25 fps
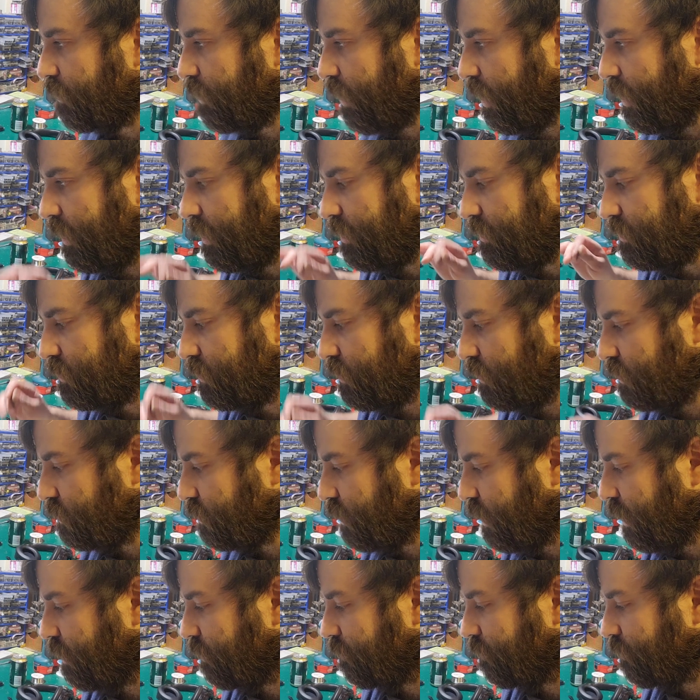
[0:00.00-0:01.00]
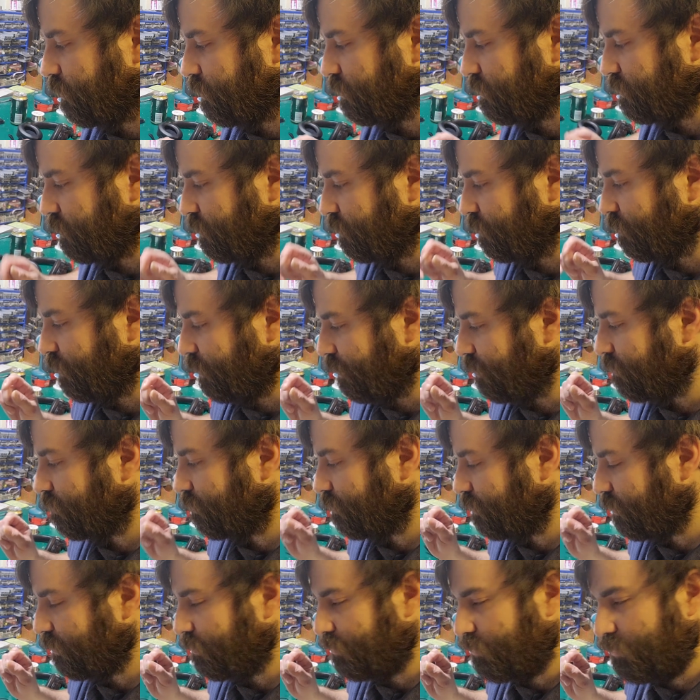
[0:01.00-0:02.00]
that hiss is like this little,
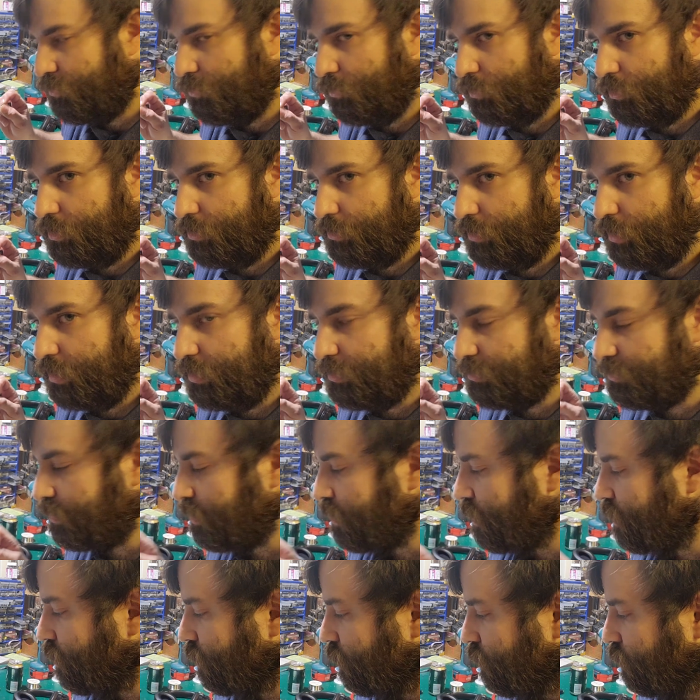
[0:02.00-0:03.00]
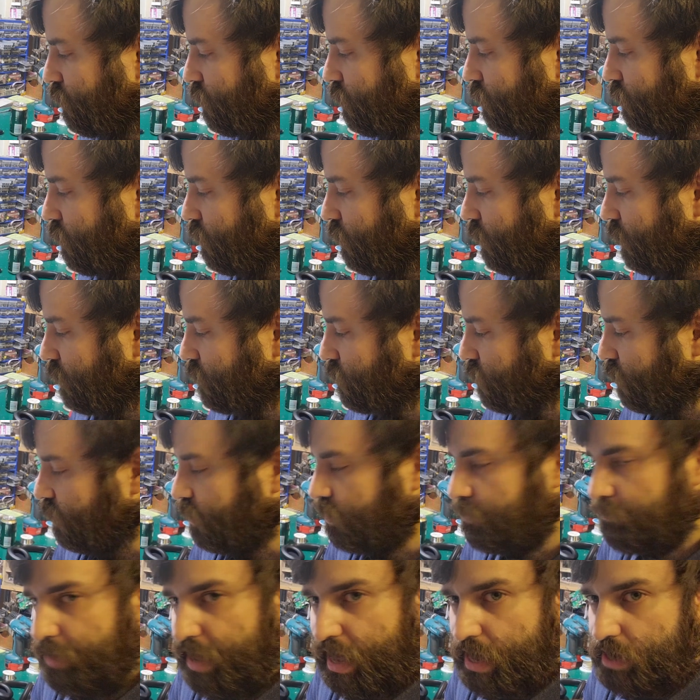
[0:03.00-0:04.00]
like the cool little thing is it's got a
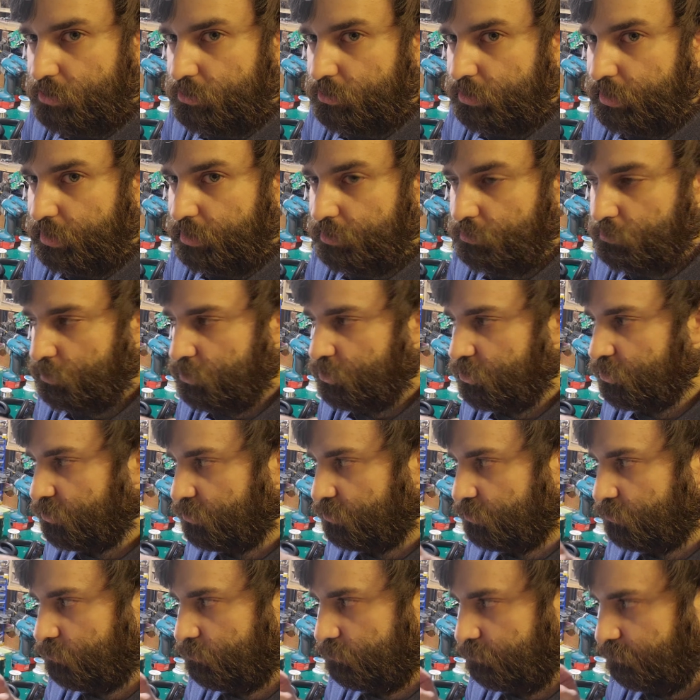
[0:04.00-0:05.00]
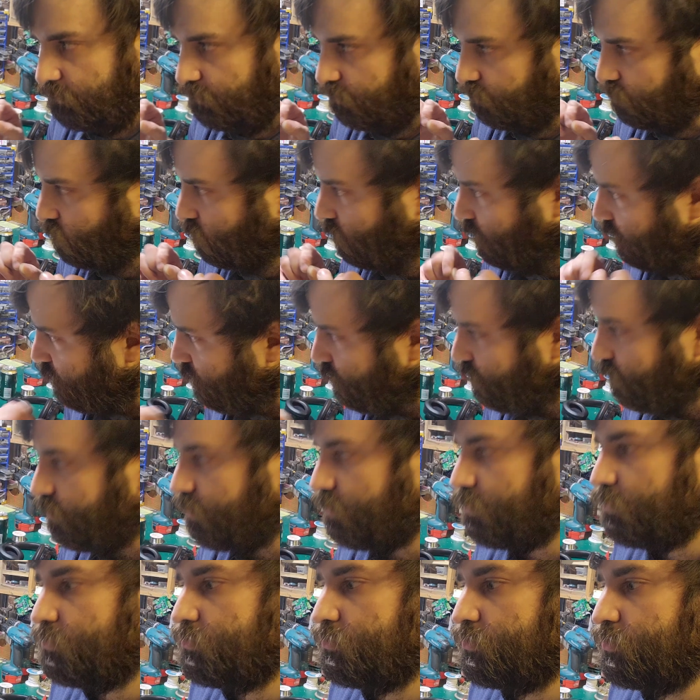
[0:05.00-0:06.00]
compander in it, which is what you
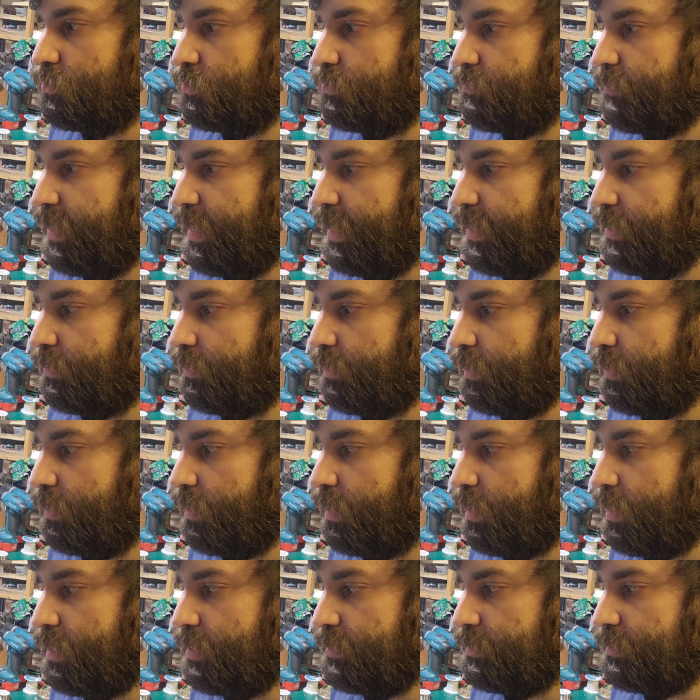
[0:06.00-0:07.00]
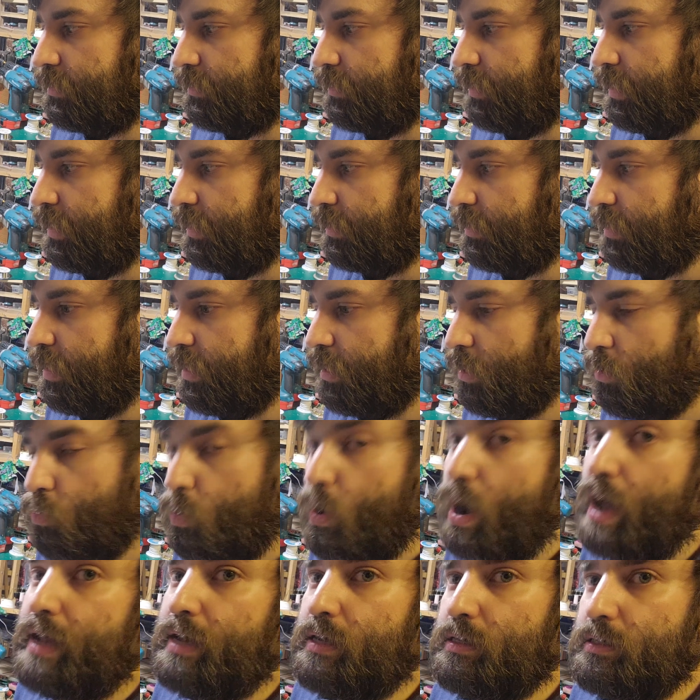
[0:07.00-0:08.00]
use to make like a delay line
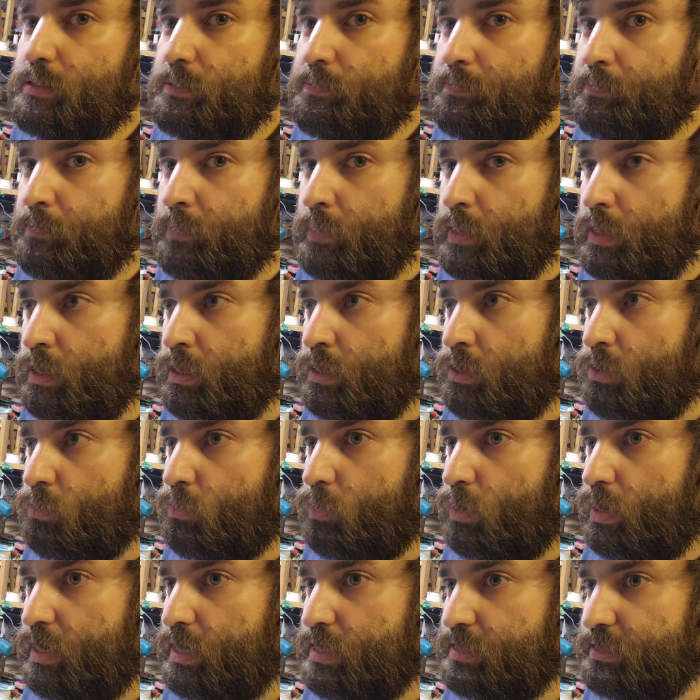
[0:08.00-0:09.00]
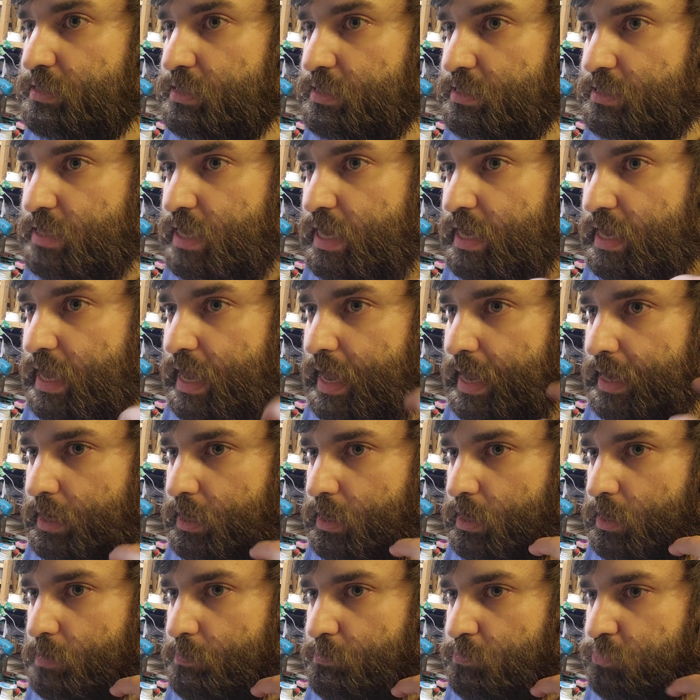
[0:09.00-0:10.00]
quiet. What it does is like it
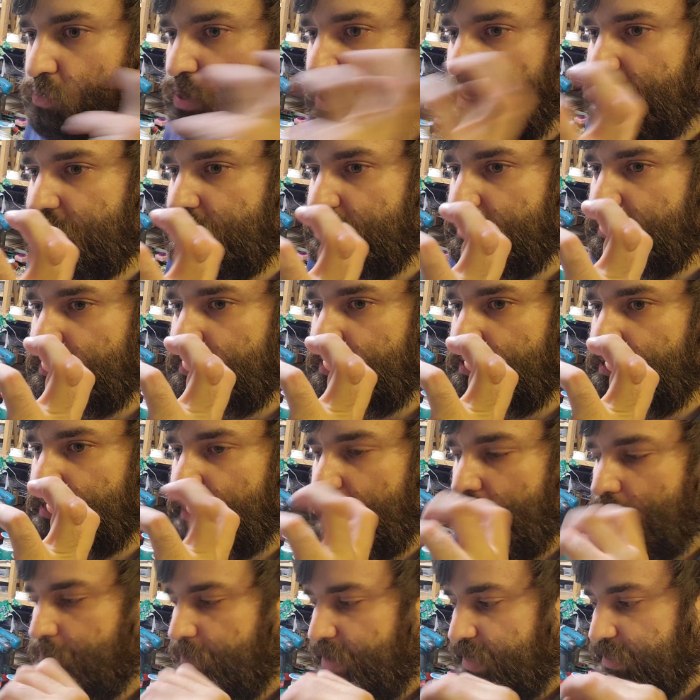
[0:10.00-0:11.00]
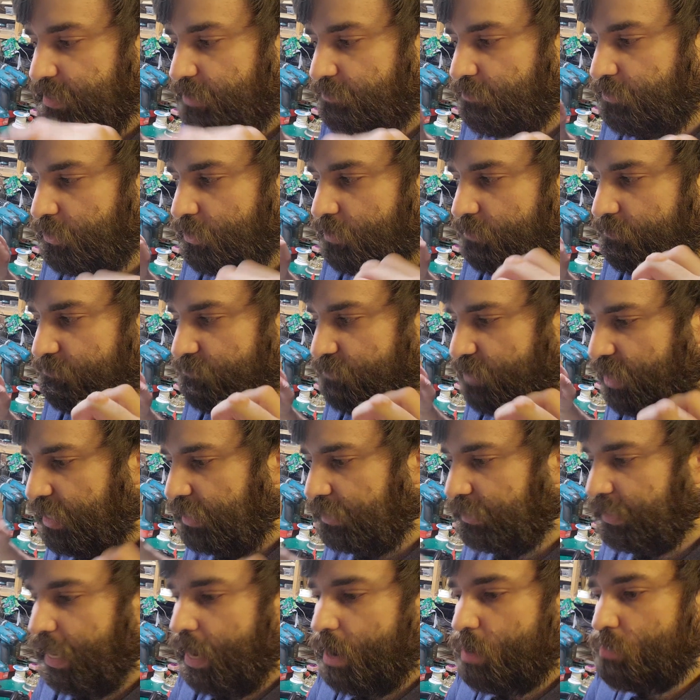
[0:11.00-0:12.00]
compresses, it makes everything very
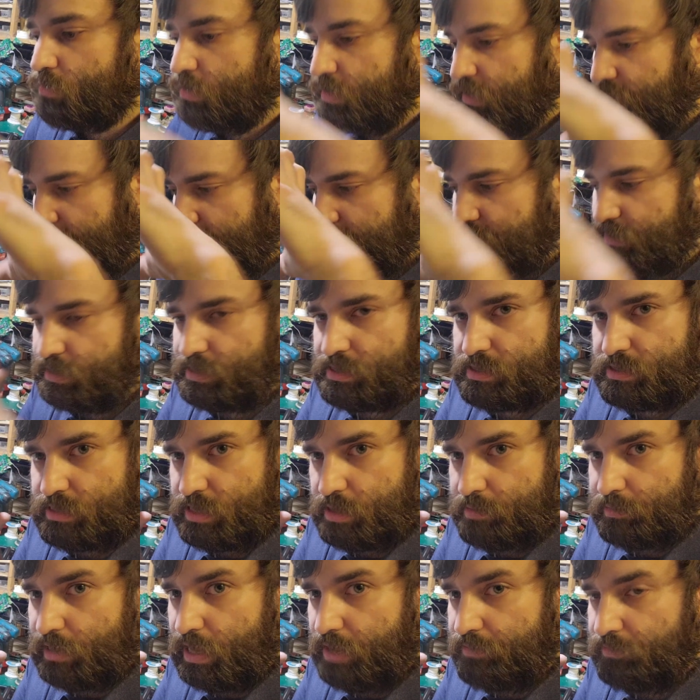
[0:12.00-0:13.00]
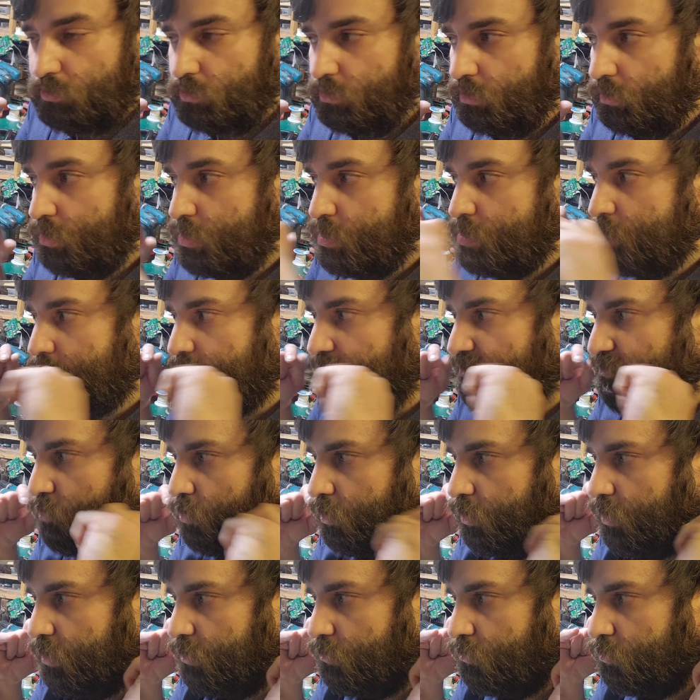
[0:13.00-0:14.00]
loud, it gets to the same level before
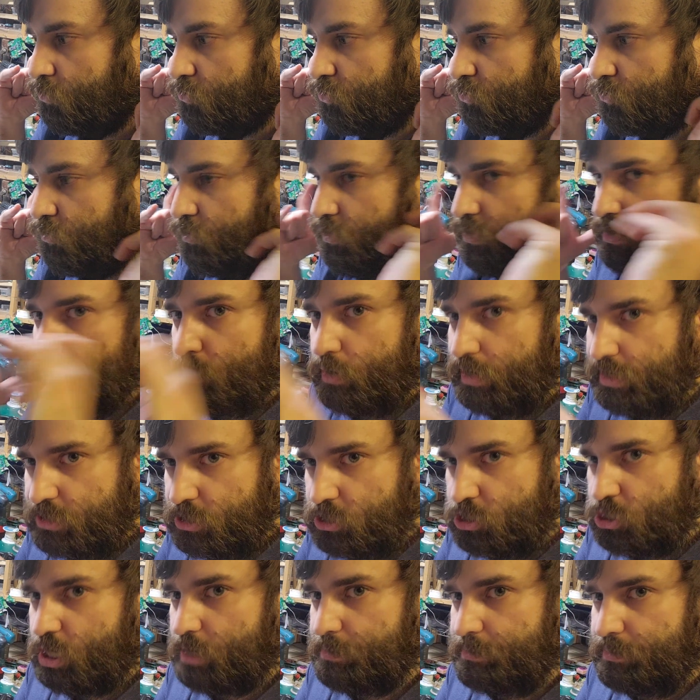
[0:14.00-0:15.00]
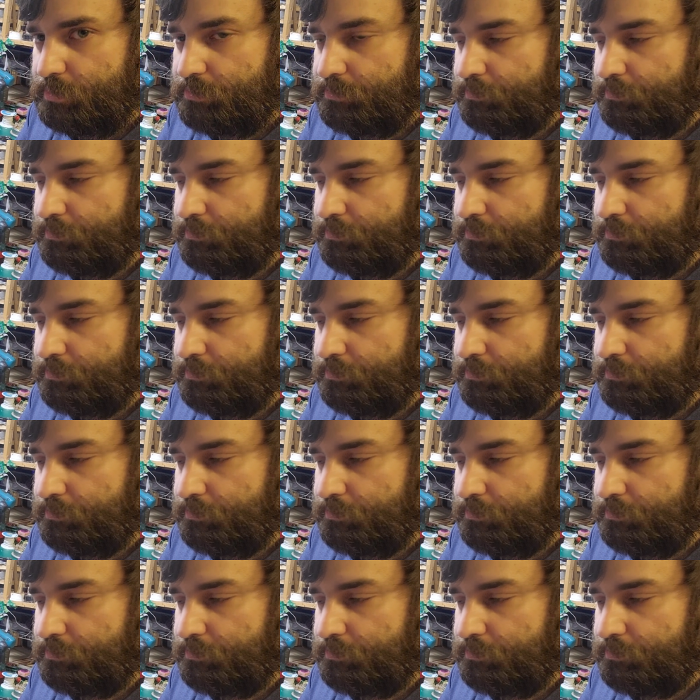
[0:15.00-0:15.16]
it goes through the noisy chip,